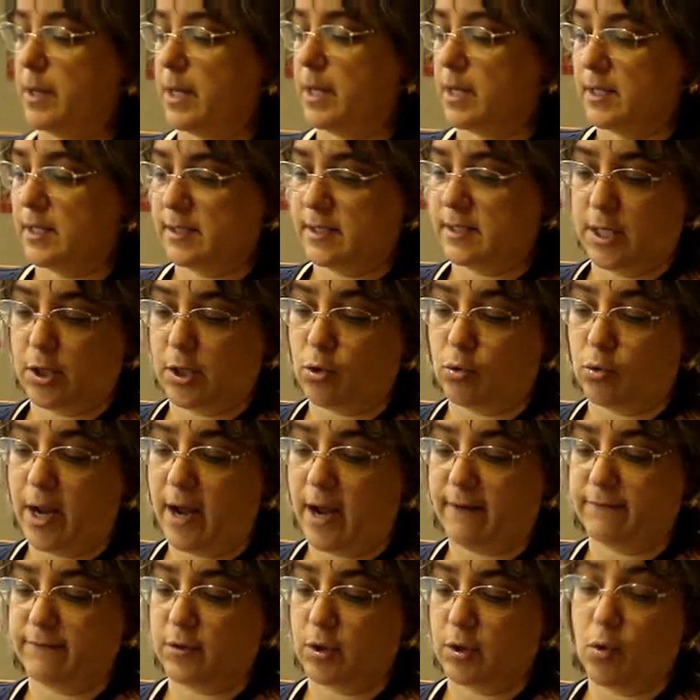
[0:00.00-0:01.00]
because they don't
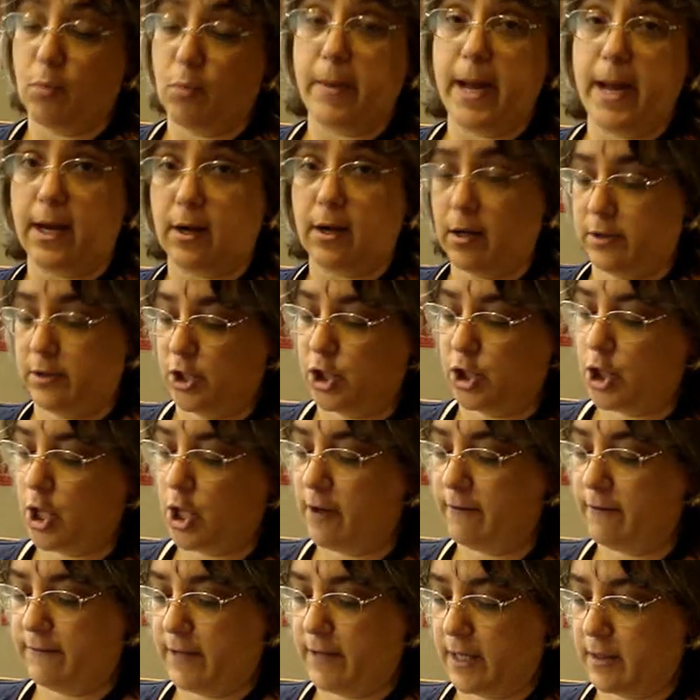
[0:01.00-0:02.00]
have to go back on the
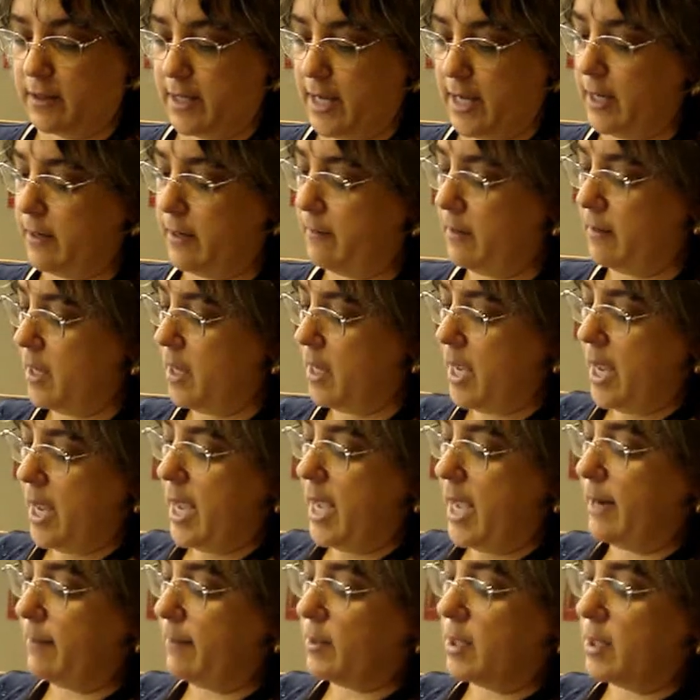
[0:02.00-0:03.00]
shelf like that.
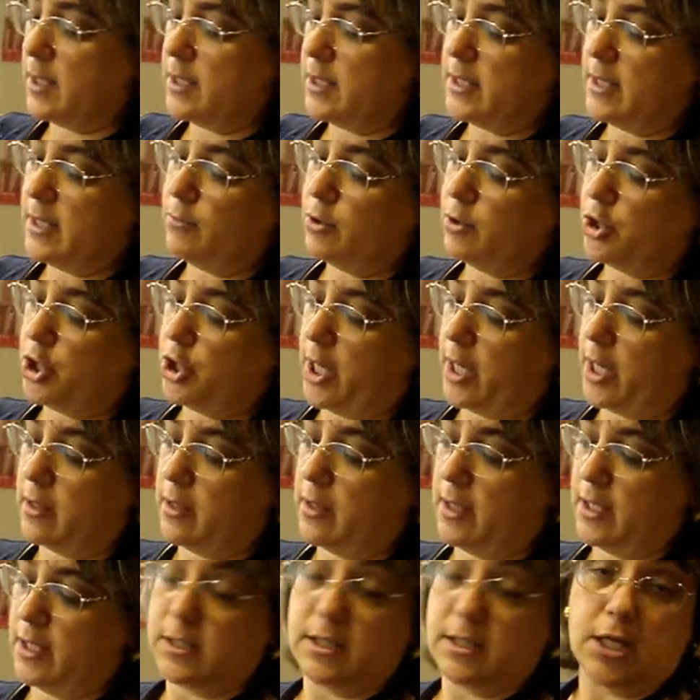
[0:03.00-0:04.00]
And I'm going to double check
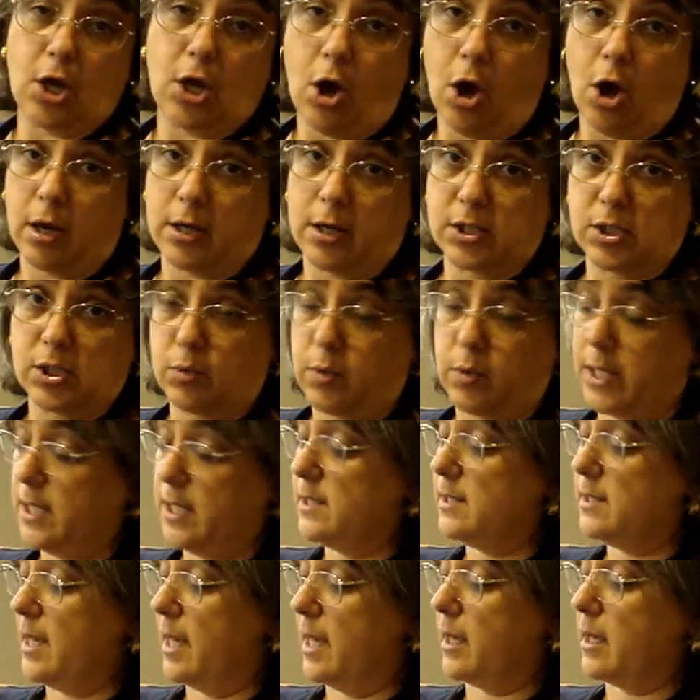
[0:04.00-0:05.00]
that it's the August
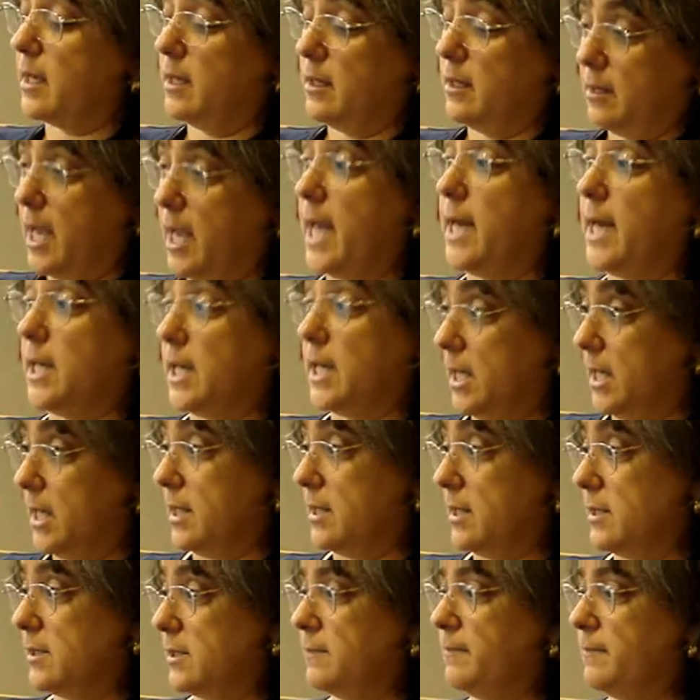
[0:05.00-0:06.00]
22nd, and it
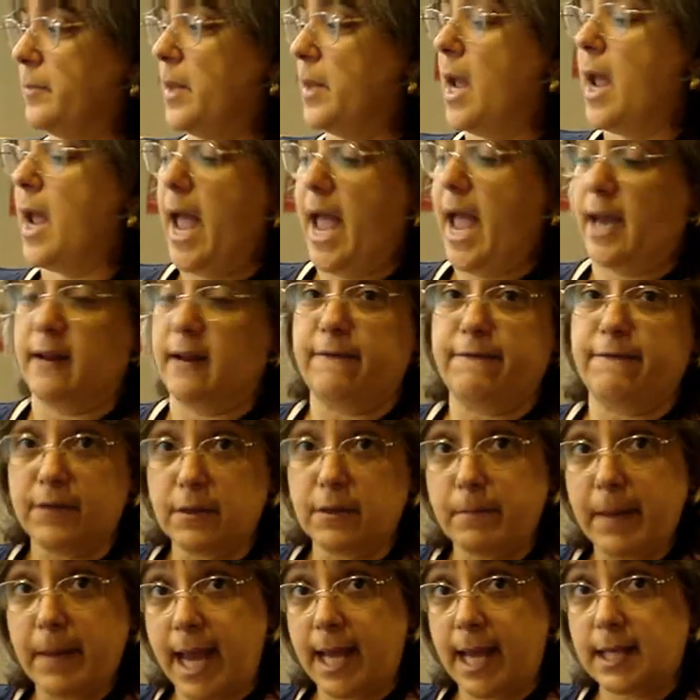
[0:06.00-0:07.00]
is. And if
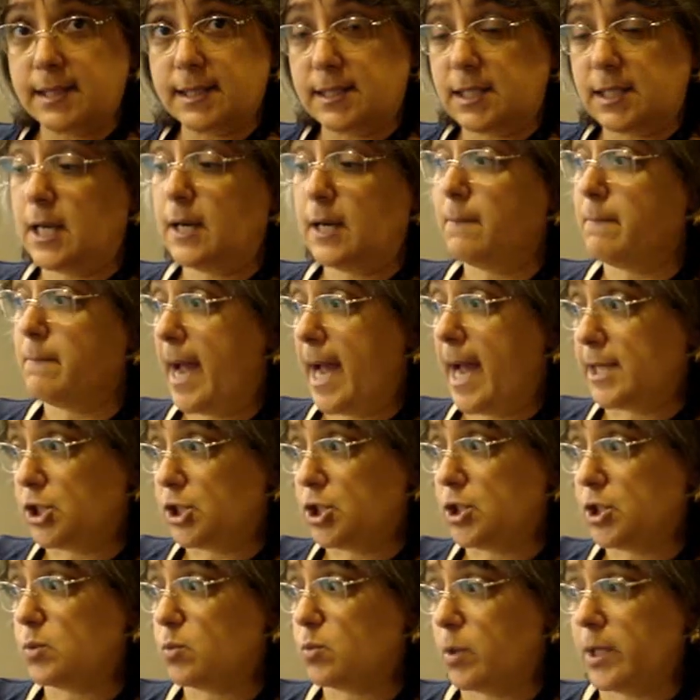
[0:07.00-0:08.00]
the magazine
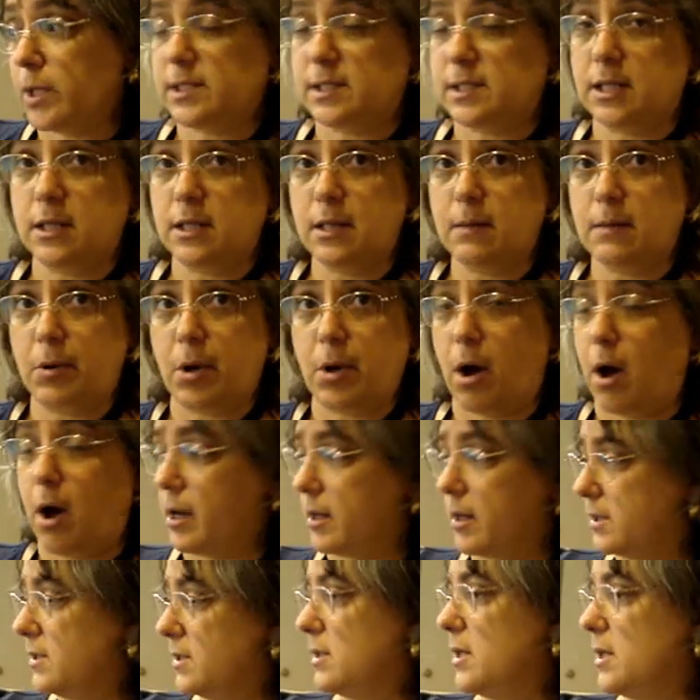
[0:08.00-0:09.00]
matches what's in the
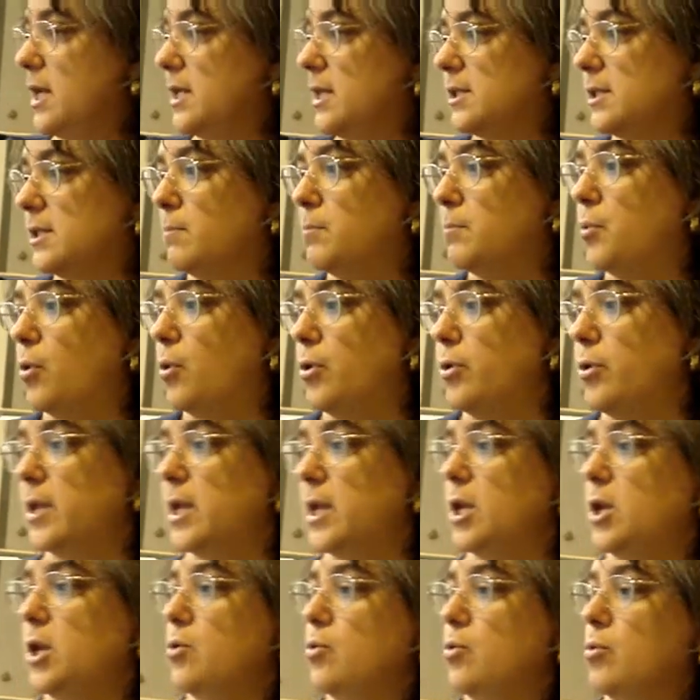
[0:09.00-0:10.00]
box, it's important
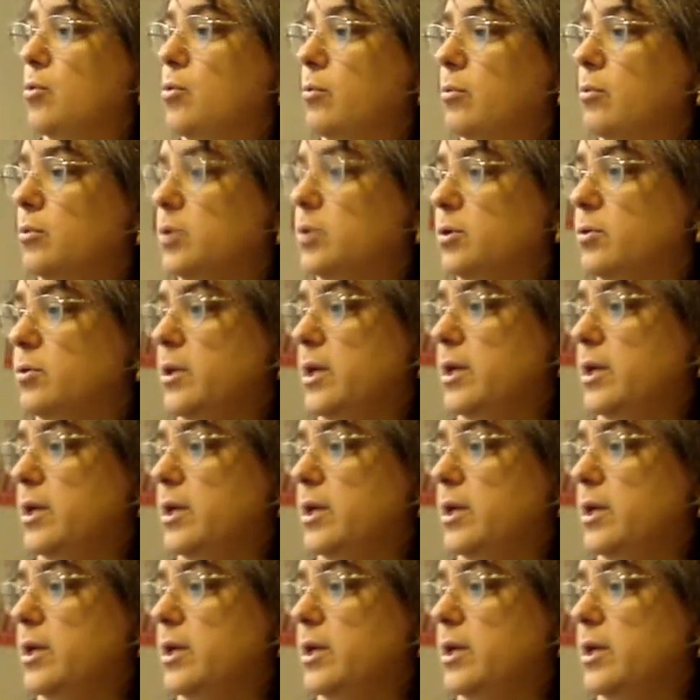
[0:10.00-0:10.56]
that you do